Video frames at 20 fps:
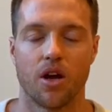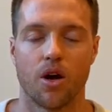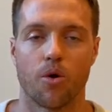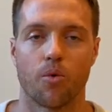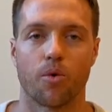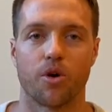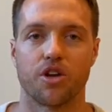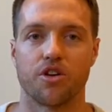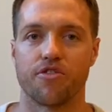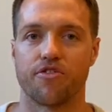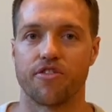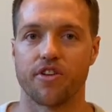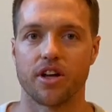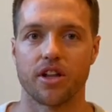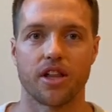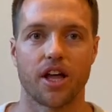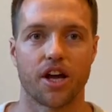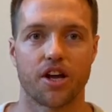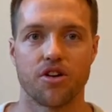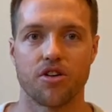When you feel
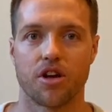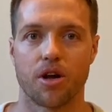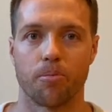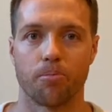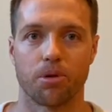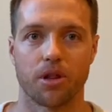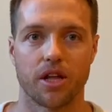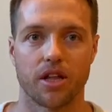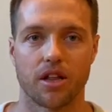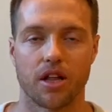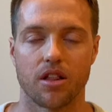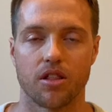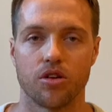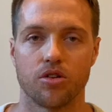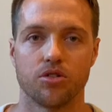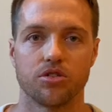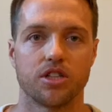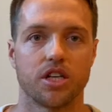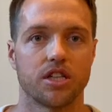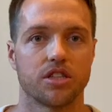like you completely
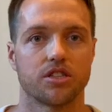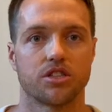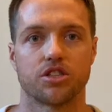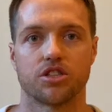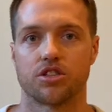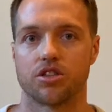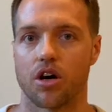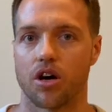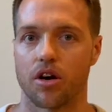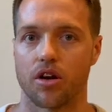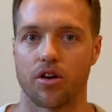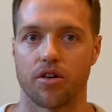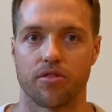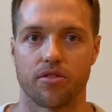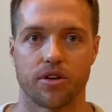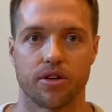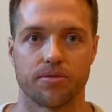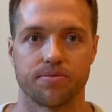lose it, start over.